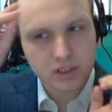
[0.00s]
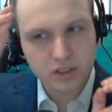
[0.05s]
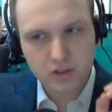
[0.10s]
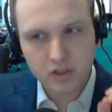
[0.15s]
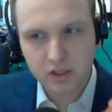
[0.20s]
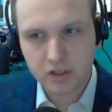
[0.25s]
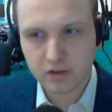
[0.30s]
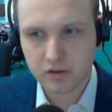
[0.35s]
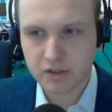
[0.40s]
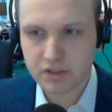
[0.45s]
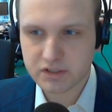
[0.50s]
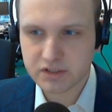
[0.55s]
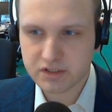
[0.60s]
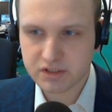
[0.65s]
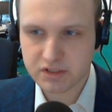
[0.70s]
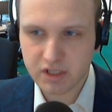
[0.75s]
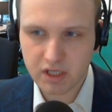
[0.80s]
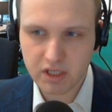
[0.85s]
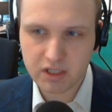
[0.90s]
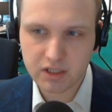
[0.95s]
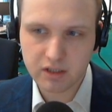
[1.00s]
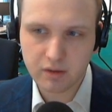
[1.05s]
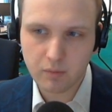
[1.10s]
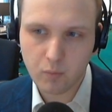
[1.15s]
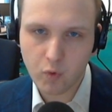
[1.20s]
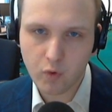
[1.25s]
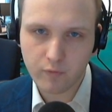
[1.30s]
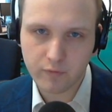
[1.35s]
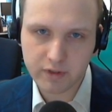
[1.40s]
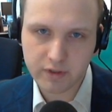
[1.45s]
decreases in the
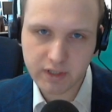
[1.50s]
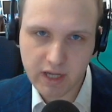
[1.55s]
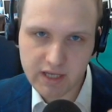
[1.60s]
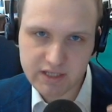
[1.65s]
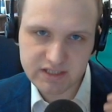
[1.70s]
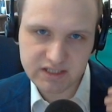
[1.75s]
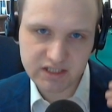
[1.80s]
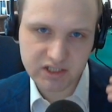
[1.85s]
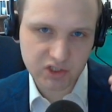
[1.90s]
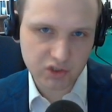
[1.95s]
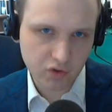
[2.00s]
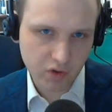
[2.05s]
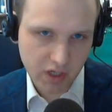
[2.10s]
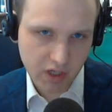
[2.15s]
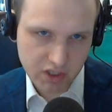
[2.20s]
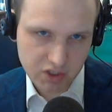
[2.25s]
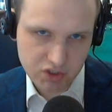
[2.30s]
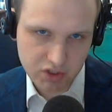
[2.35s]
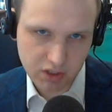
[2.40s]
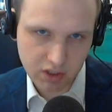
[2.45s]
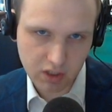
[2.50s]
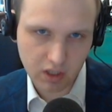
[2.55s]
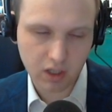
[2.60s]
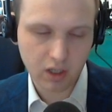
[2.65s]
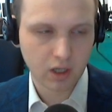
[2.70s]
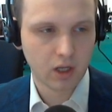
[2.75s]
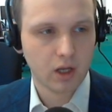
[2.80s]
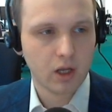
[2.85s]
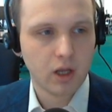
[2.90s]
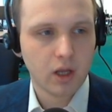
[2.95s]
move. It has a direction,
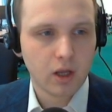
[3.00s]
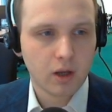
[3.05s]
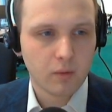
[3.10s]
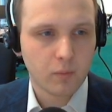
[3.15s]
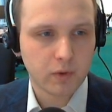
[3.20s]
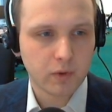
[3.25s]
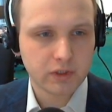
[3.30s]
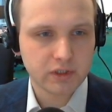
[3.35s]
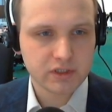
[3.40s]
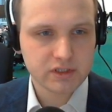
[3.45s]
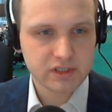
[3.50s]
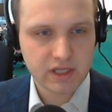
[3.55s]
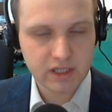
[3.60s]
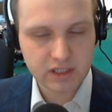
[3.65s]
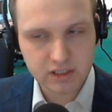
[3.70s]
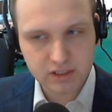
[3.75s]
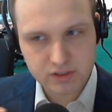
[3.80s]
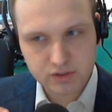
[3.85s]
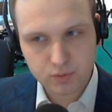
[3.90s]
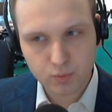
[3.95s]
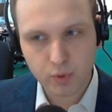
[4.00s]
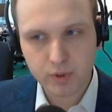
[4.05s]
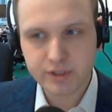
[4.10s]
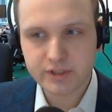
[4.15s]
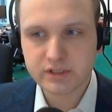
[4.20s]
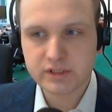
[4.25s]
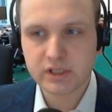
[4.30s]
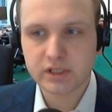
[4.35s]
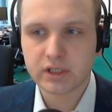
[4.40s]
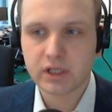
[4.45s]
but it's getting
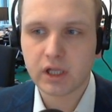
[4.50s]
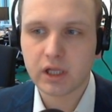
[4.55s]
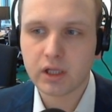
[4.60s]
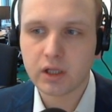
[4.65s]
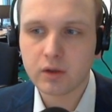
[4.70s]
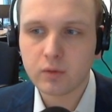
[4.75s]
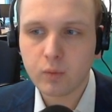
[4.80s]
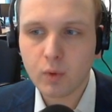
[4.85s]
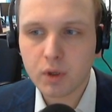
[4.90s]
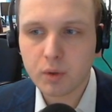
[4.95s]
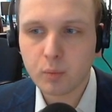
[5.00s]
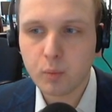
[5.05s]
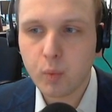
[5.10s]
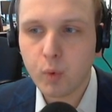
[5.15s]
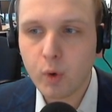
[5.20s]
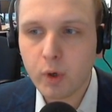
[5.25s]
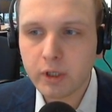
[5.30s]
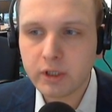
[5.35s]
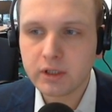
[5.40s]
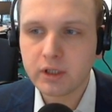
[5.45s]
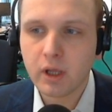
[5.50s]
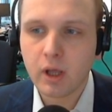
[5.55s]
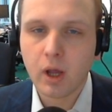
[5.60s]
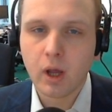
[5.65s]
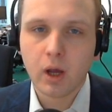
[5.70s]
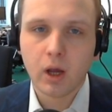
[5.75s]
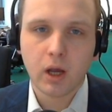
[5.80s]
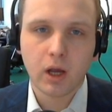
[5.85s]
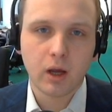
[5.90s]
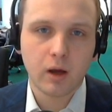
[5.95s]
squeezed in. And at one point,
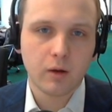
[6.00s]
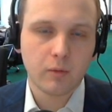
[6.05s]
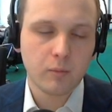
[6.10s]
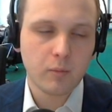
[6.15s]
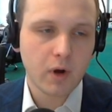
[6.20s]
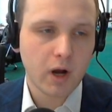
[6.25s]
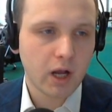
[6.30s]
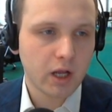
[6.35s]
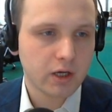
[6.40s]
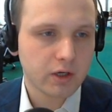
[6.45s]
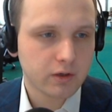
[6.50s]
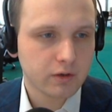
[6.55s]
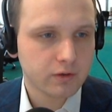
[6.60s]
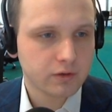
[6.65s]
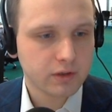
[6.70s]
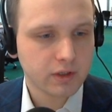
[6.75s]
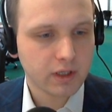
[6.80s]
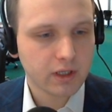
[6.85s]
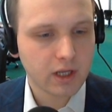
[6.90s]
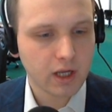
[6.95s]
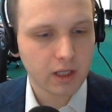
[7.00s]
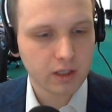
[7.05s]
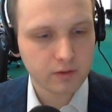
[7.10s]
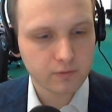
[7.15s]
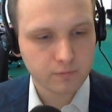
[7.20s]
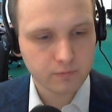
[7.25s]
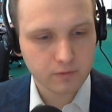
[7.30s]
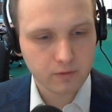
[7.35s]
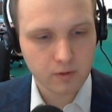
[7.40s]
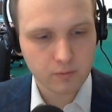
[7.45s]
they kind
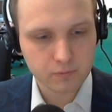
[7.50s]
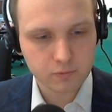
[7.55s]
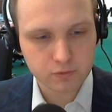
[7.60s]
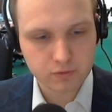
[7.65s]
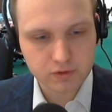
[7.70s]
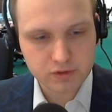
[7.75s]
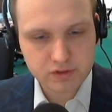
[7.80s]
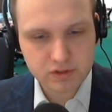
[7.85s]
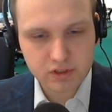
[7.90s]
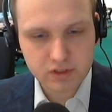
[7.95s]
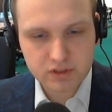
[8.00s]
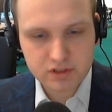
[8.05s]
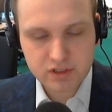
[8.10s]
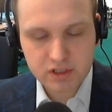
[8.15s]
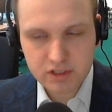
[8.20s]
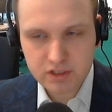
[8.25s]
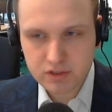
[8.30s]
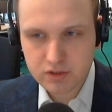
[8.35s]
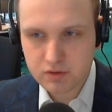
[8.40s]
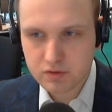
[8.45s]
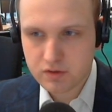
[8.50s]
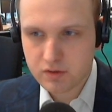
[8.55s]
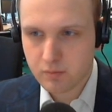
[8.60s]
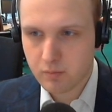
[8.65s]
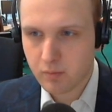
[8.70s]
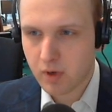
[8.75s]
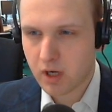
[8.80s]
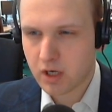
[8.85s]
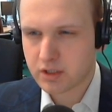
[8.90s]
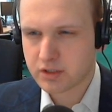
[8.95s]
of come to this consensus. The
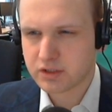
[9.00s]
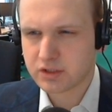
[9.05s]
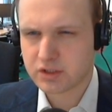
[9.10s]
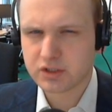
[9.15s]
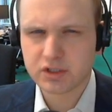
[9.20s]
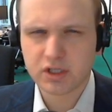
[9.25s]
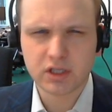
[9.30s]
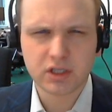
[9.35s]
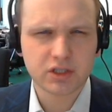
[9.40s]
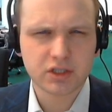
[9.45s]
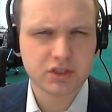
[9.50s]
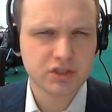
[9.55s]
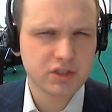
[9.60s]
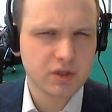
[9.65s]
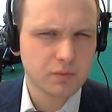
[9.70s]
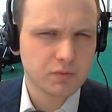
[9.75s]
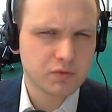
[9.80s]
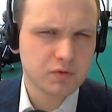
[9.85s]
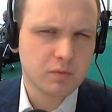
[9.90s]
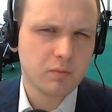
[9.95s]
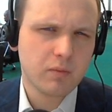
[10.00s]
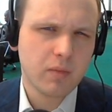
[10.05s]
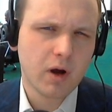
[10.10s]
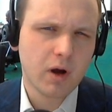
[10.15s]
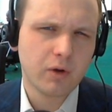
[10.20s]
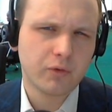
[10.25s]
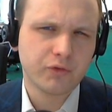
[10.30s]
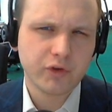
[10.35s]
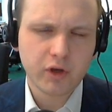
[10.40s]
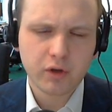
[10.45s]
buyers and sellers, some
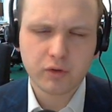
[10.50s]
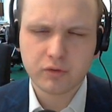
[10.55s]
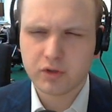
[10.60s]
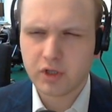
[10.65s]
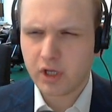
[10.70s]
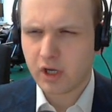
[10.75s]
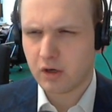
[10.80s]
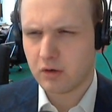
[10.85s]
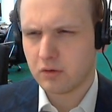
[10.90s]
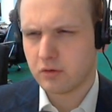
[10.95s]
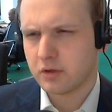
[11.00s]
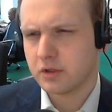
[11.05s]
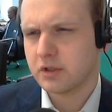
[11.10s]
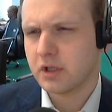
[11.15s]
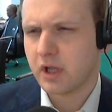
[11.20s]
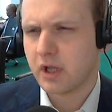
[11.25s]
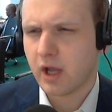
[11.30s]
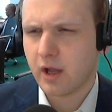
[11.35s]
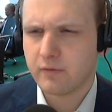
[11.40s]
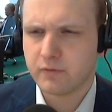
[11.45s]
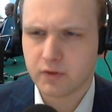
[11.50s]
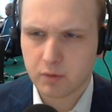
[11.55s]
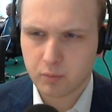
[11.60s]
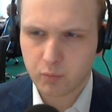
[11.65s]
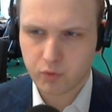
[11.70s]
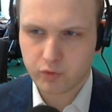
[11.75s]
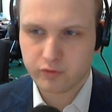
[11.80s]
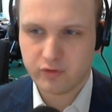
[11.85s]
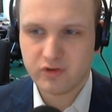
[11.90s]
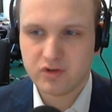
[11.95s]
bounce out. They already have their
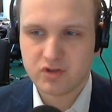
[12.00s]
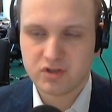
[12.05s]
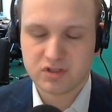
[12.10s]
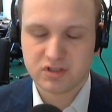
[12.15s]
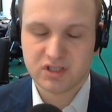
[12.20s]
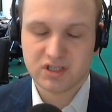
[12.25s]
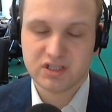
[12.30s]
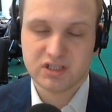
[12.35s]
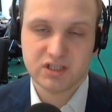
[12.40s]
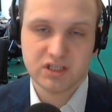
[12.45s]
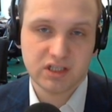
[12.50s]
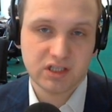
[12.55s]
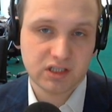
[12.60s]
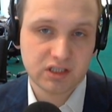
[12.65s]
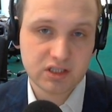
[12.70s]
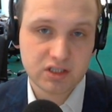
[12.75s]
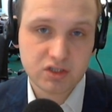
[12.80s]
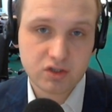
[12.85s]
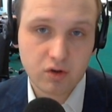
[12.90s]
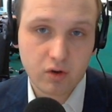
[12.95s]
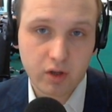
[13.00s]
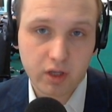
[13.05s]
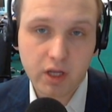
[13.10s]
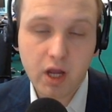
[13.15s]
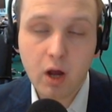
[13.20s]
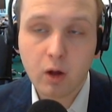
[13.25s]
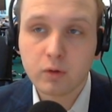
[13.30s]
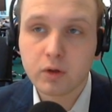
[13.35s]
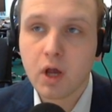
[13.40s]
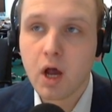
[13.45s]
positions. They see that it's going
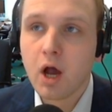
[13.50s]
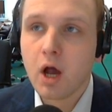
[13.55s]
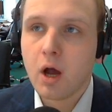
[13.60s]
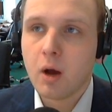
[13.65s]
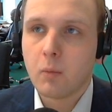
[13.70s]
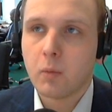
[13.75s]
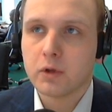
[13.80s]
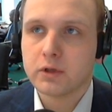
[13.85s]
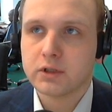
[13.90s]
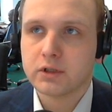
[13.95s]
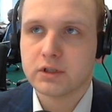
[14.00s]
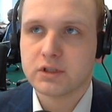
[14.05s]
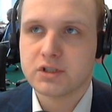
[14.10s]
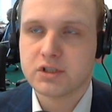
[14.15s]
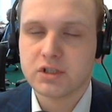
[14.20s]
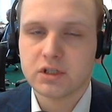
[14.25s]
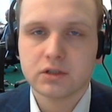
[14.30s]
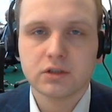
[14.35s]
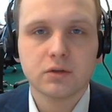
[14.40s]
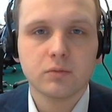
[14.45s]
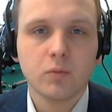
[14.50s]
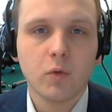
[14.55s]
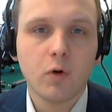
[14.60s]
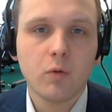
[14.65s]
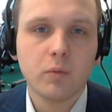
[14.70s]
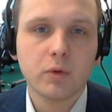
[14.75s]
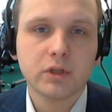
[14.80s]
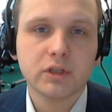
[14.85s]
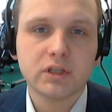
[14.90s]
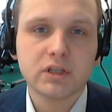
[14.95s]
out, but at a certain
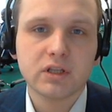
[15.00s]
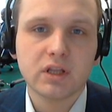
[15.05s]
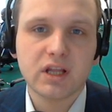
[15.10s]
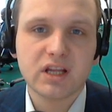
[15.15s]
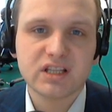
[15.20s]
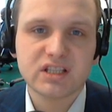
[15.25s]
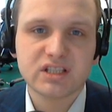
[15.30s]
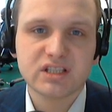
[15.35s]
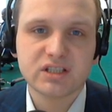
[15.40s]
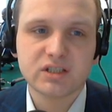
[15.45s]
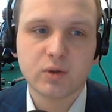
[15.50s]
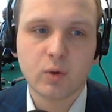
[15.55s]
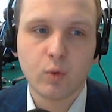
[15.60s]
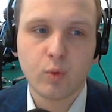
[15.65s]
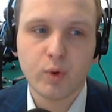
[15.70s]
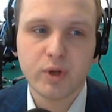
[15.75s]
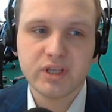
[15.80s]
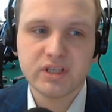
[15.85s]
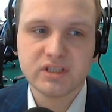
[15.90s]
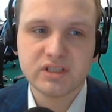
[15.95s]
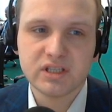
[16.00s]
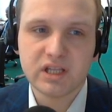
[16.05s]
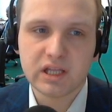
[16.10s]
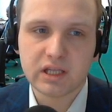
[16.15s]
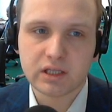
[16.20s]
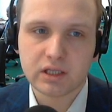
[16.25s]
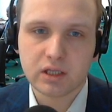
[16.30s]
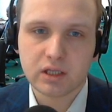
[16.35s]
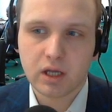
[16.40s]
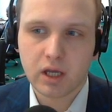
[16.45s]
moment it gets squeezed
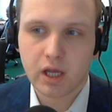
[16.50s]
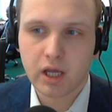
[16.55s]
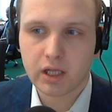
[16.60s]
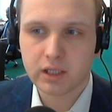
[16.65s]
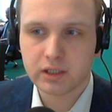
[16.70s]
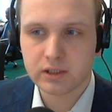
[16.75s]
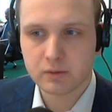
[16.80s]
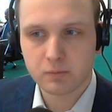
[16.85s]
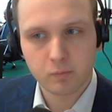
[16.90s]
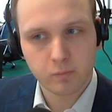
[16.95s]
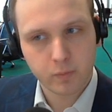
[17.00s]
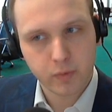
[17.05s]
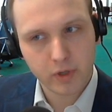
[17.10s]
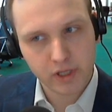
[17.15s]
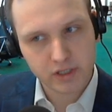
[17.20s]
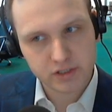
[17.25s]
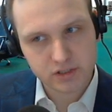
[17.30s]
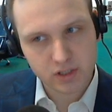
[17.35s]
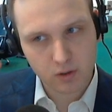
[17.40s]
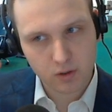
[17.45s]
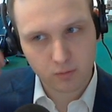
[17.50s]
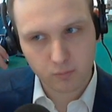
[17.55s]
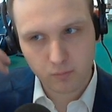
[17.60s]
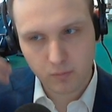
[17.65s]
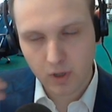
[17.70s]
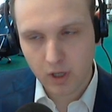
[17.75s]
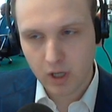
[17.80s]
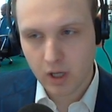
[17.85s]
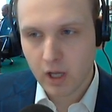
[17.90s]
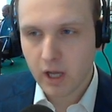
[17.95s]
in and breaks out.
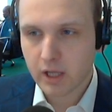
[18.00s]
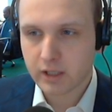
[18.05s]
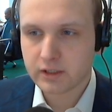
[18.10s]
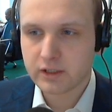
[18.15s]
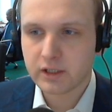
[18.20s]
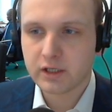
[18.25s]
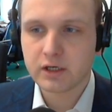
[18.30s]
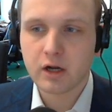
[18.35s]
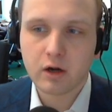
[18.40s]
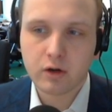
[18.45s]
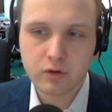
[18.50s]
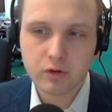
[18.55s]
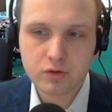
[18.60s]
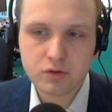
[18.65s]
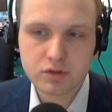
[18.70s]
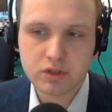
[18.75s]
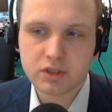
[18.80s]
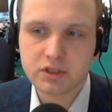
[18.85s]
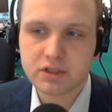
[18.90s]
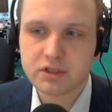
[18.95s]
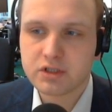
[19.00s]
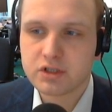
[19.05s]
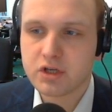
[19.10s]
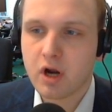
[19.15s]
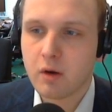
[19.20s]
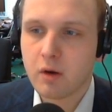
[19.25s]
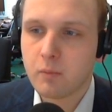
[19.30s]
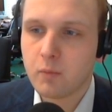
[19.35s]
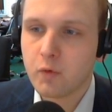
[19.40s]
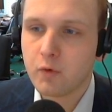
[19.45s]
And there are usually
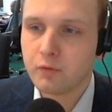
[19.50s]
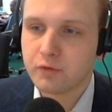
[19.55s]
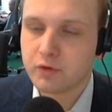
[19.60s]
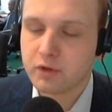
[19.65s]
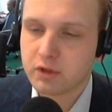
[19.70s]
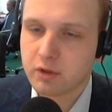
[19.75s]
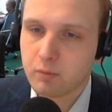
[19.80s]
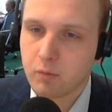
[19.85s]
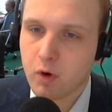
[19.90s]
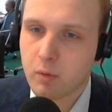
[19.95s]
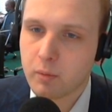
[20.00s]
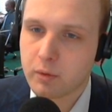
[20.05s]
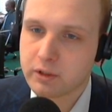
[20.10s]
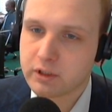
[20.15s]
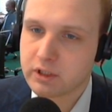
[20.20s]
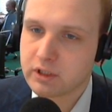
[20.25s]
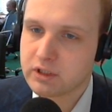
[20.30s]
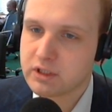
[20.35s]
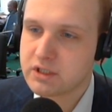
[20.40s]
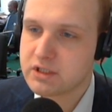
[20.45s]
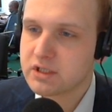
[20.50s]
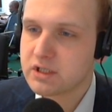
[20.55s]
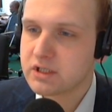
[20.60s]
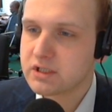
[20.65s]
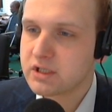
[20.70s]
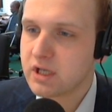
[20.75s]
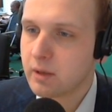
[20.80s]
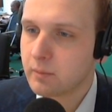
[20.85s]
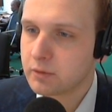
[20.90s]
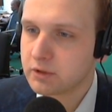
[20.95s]
sharp moves at the moment. In this
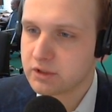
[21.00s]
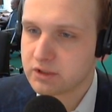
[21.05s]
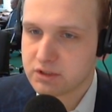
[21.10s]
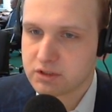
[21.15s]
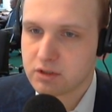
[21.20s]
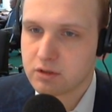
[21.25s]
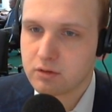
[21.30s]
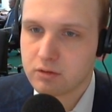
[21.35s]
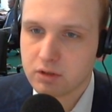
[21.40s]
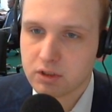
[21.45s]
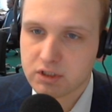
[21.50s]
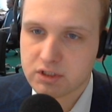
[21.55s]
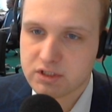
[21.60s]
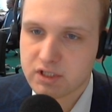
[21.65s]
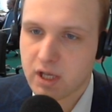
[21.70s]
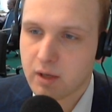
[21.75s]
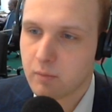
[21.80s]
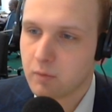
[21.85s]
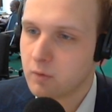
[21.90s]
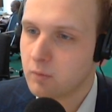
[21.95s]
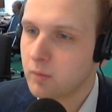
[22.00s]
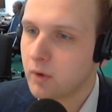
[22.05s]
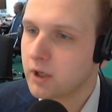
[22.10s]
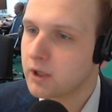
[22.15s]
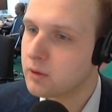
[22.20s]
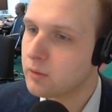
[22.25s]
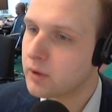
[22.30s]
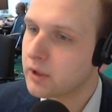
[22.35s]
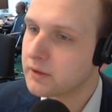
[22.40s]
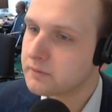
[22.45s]
example, this is a good example, by
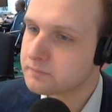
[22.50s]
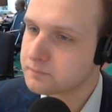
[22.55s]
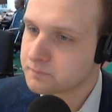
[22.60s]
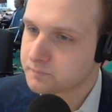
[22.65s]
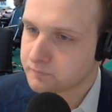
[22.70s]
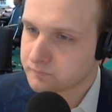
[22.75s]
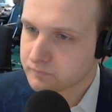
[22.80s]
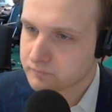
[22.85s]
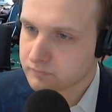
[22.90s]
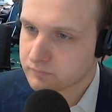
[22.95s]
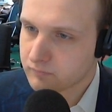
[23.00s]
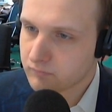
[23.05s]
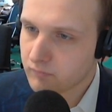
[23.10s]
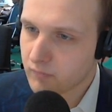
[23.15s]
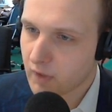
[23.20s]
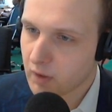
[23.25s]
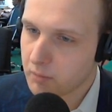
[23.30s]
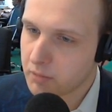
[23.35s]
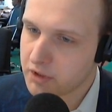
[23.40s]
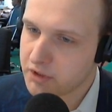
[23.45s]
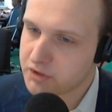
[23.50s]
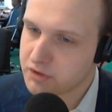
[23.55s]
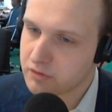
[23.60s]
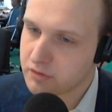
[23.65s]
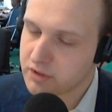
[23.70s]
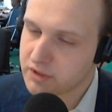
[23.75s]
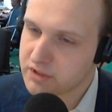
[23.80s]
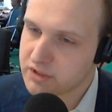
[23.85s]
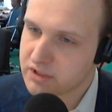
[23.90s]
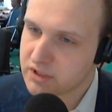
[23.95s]
the way, because you
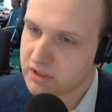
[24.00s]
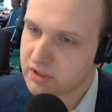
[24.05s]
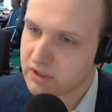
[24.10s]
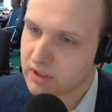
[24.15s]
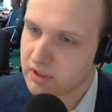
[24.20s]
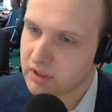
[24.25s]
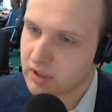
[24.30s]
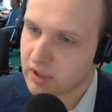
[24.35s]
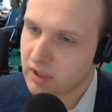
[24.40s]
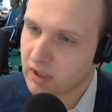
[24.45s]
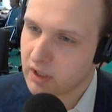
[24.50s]
can see that